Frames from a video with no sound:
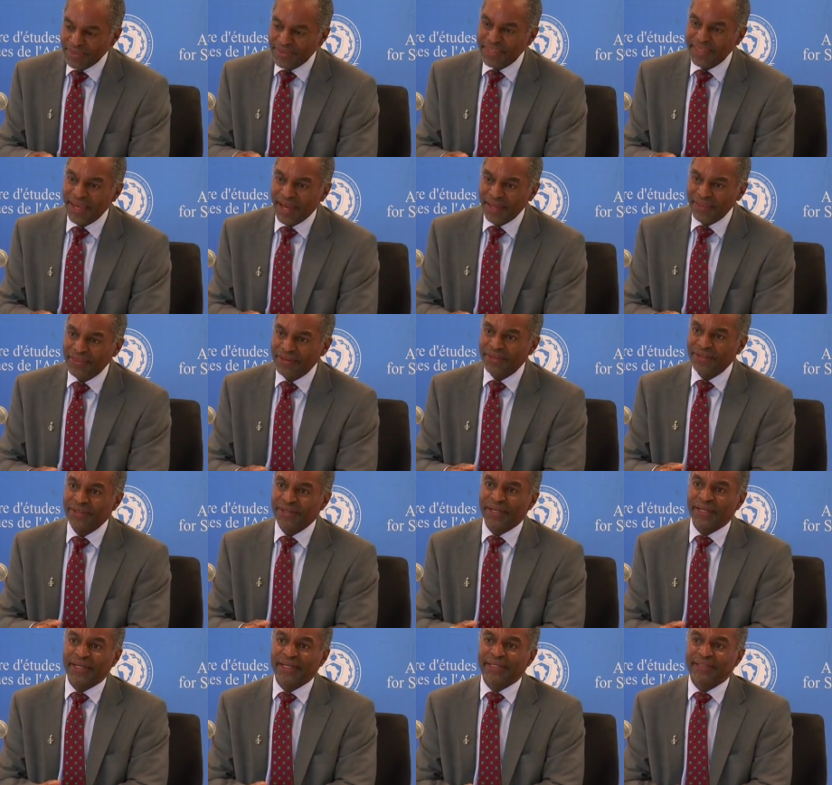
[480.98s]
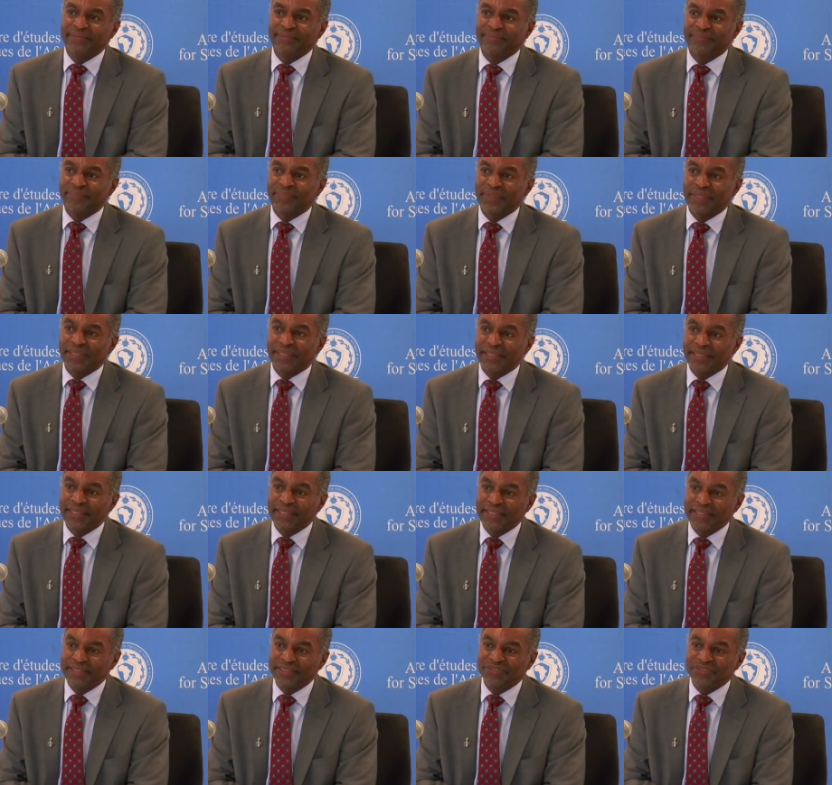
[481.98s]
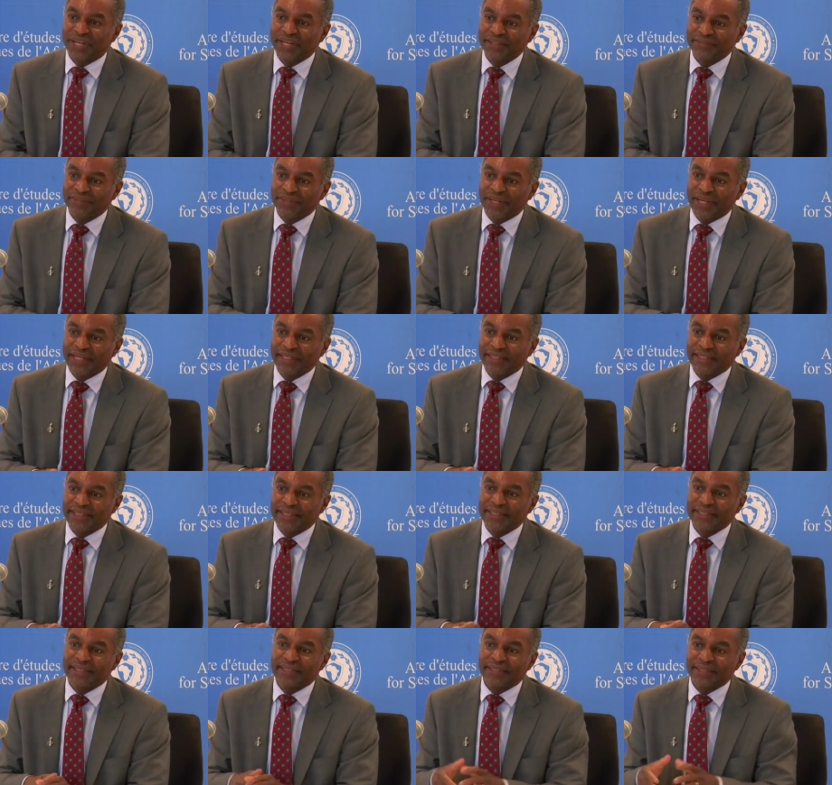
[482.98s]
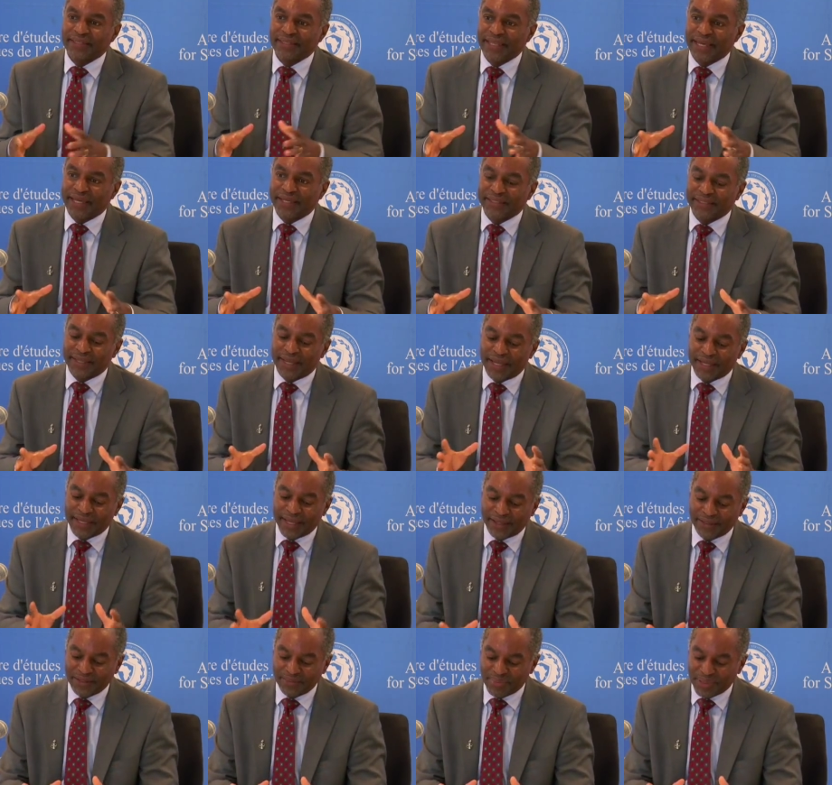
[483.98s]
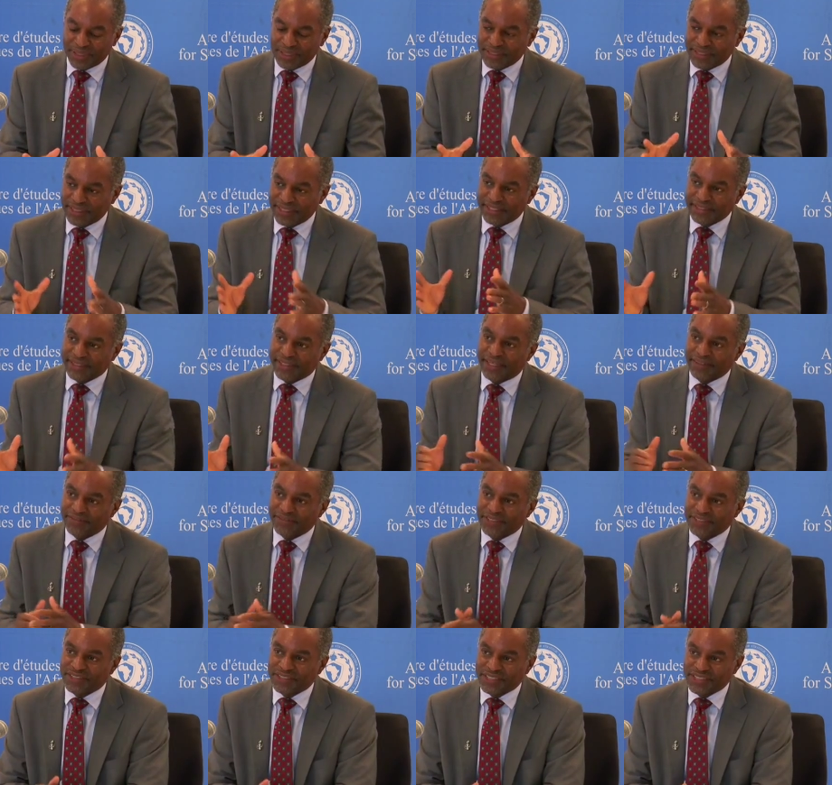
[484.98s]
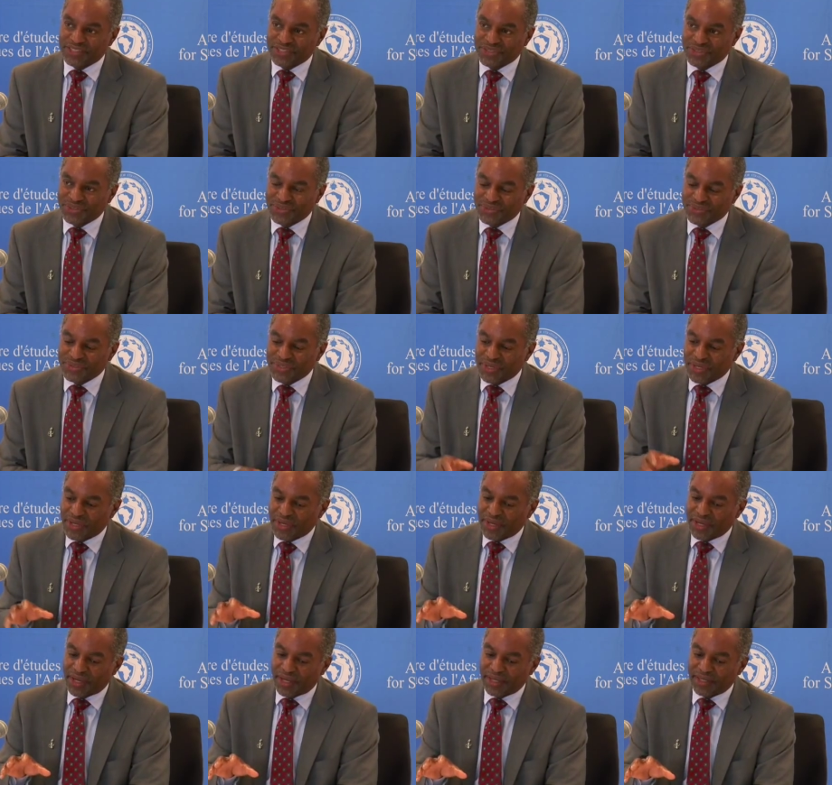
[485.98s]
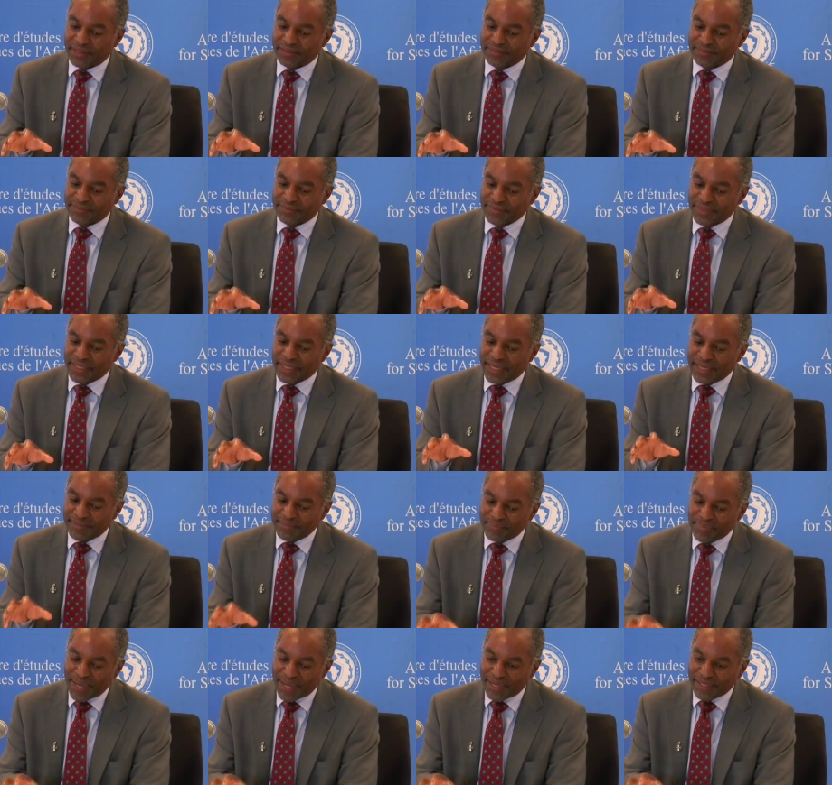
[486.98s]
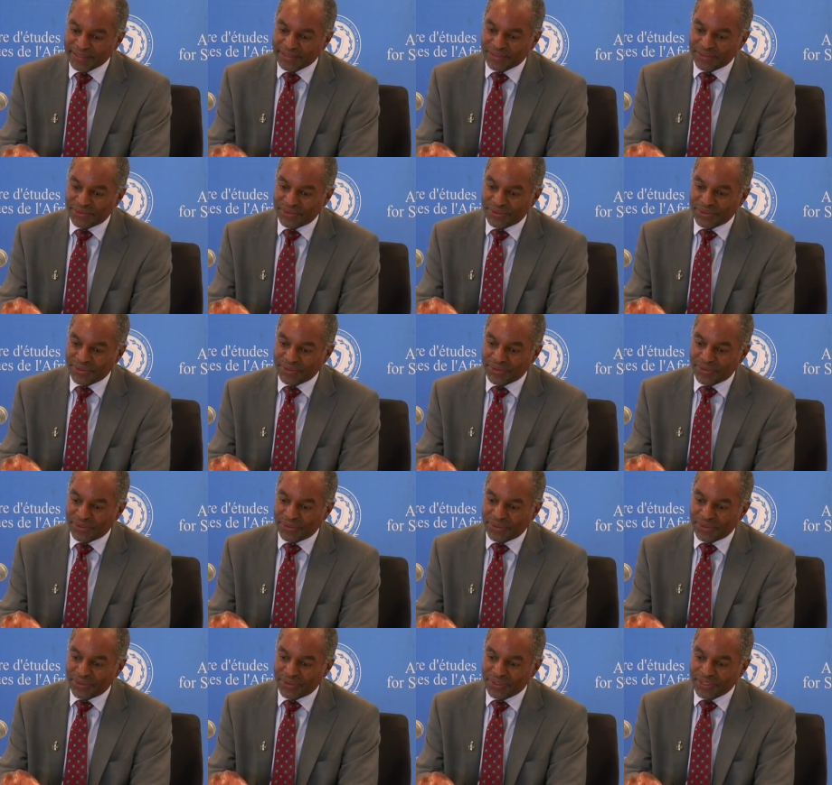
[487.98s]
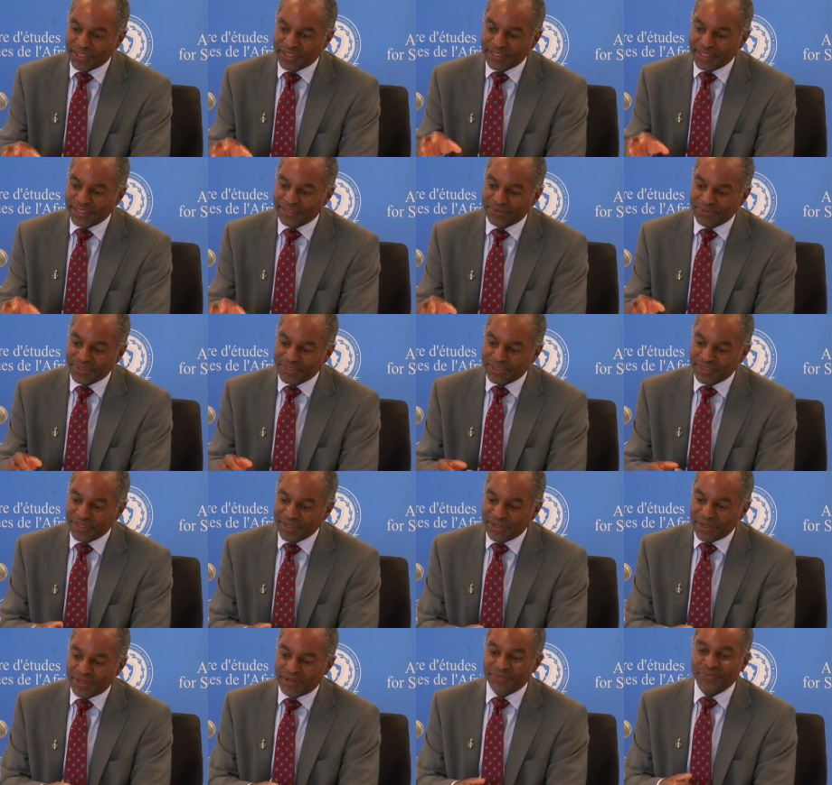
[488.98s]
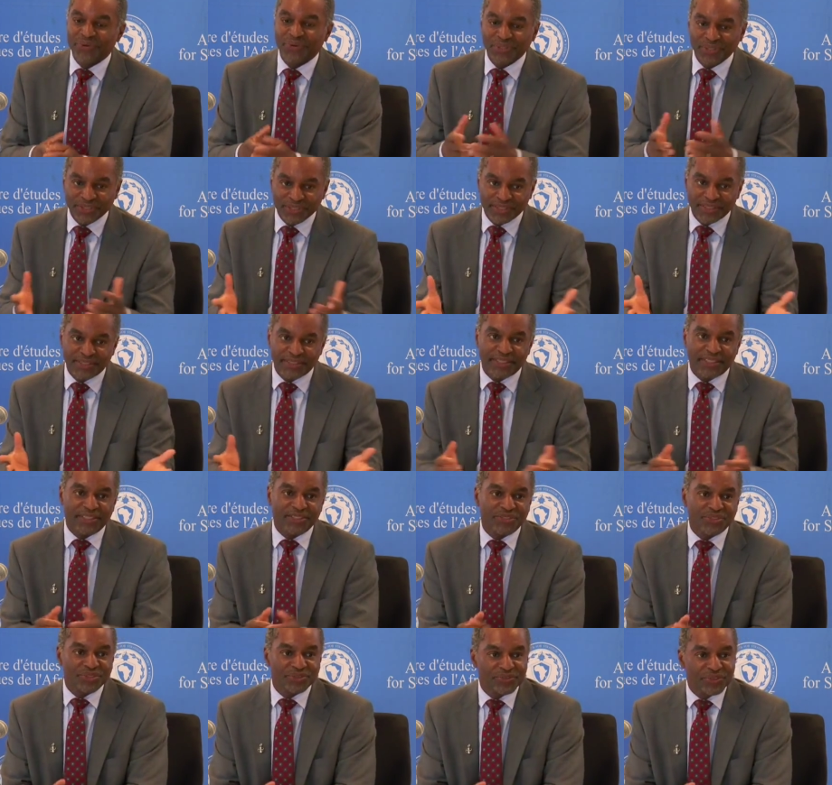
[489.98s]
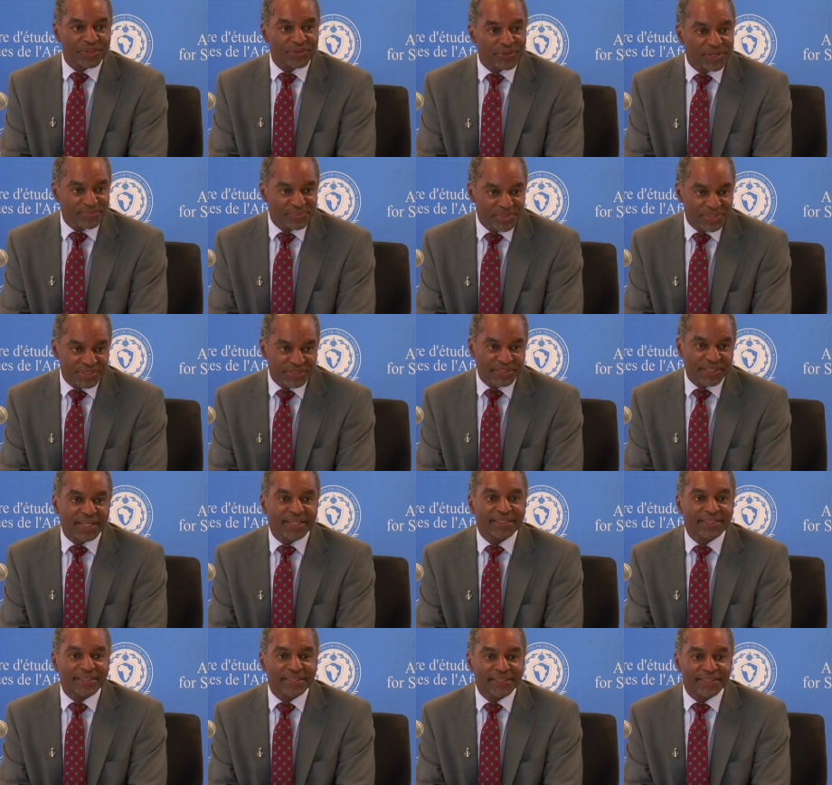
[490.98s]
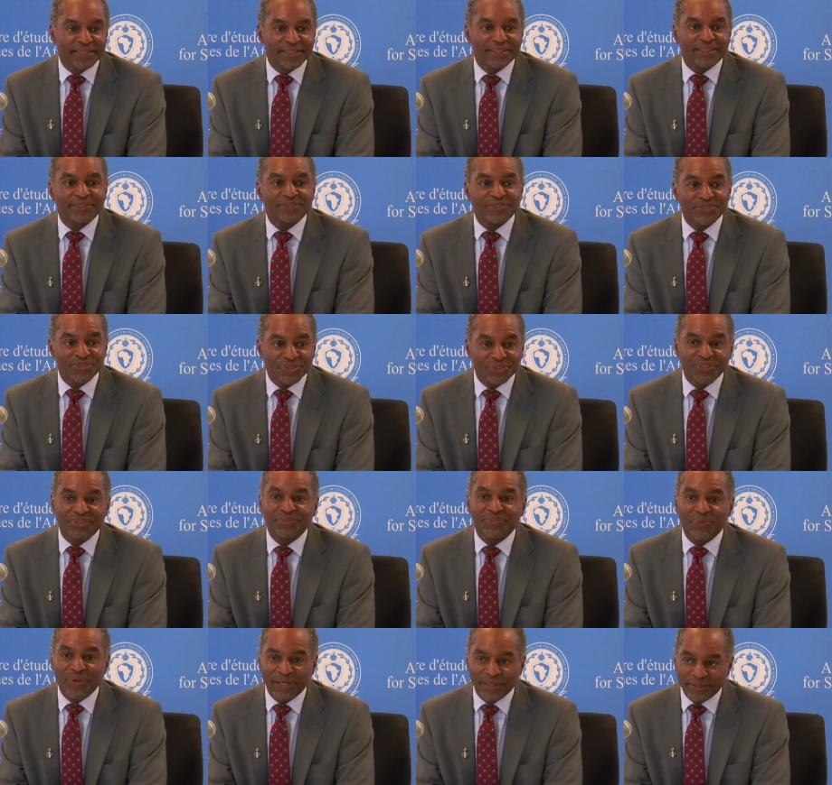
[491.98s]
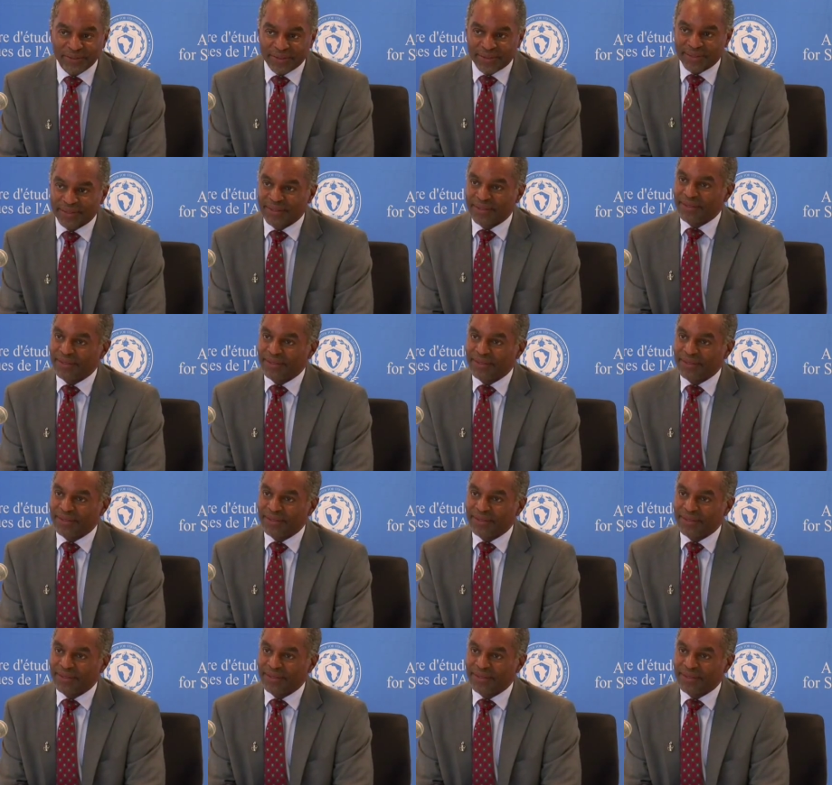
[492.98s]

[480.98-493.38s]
The other um, key driver, I think, that accountability and governance issues Um, impact or, or, or connect with, of course, is the issue of corruption and the, the control of wealth.